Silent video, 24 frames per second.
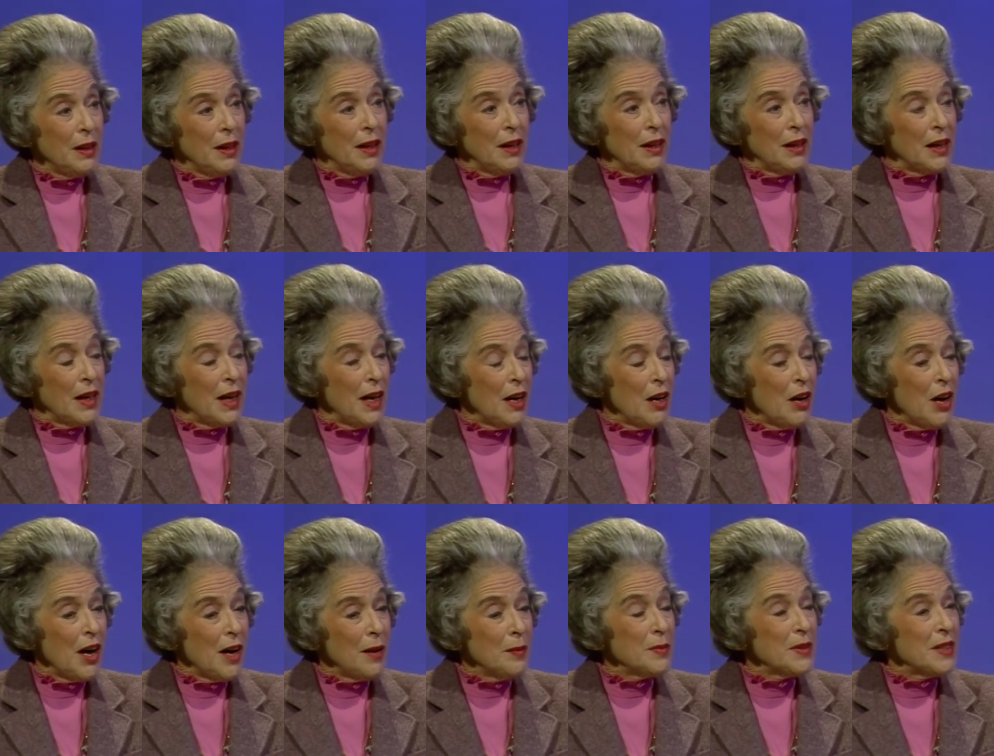the
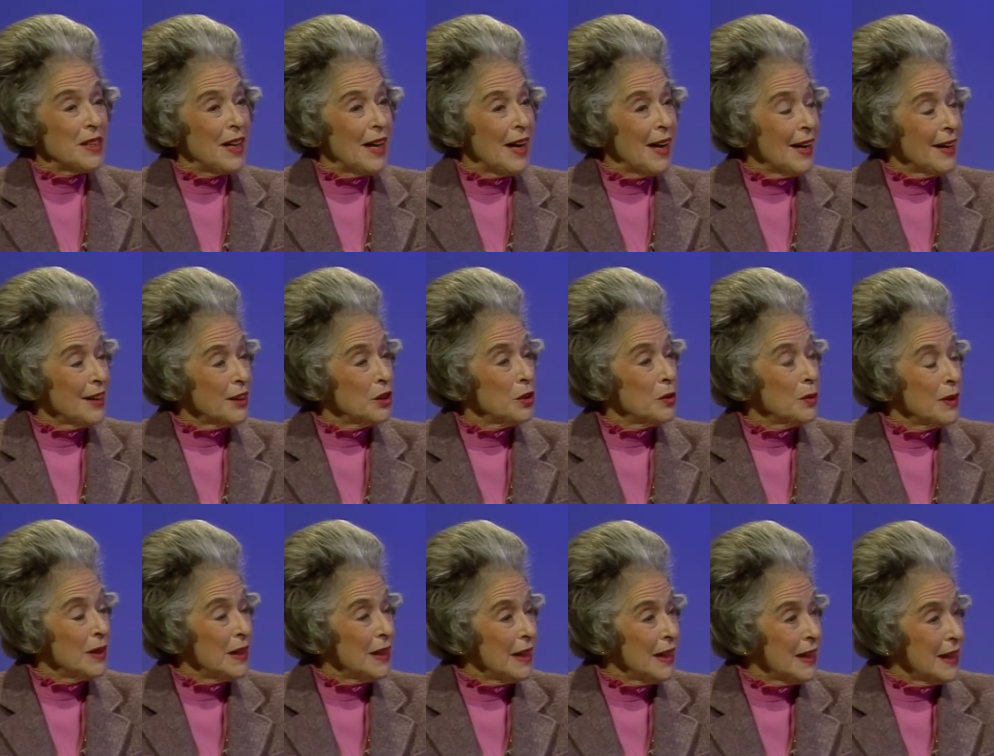crimes that
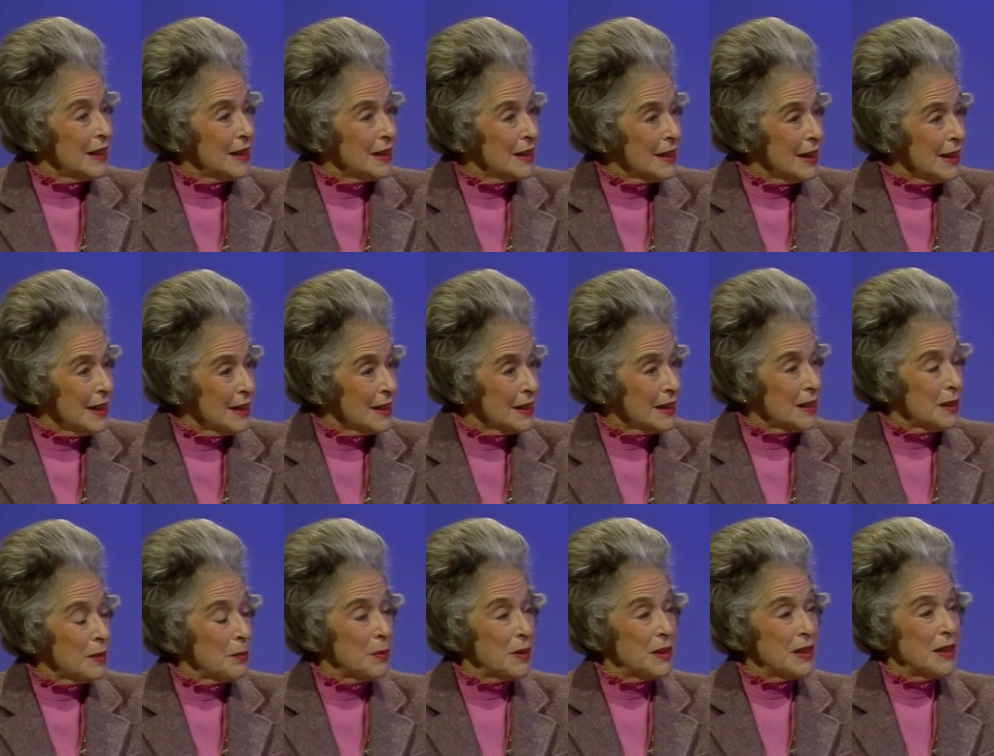actually
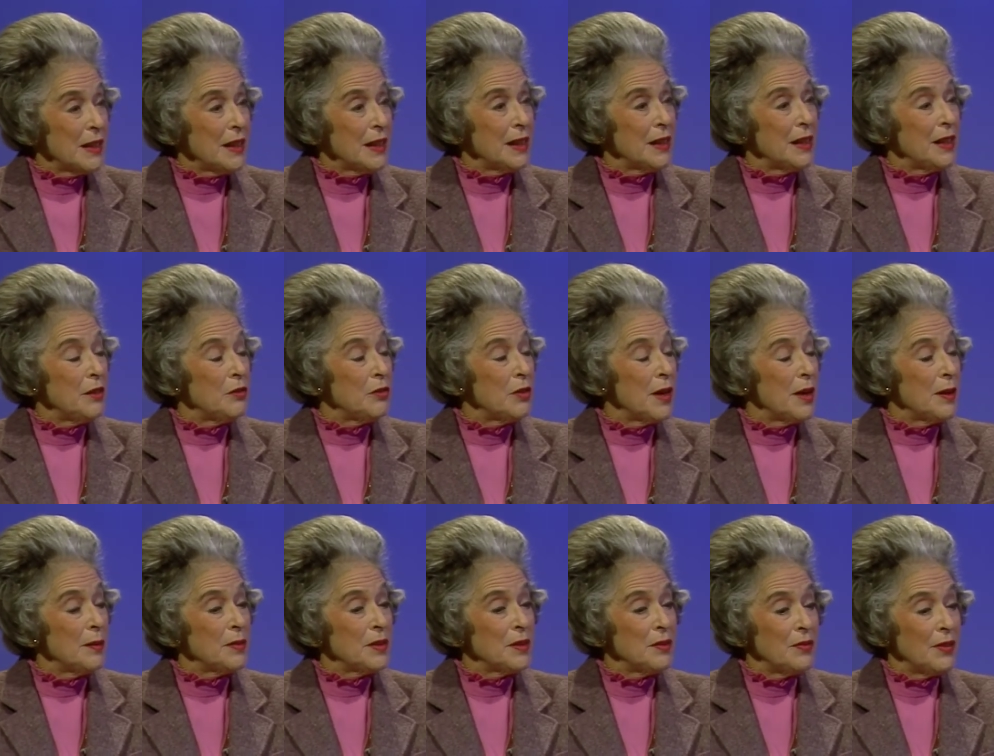exist, particularly
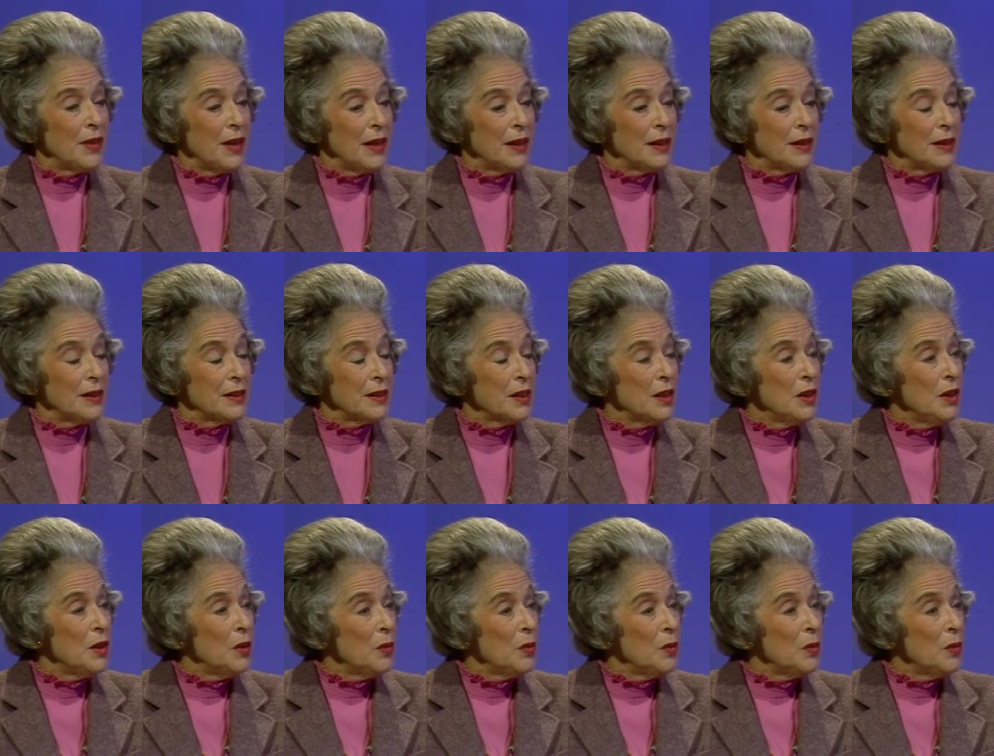crimes of violence,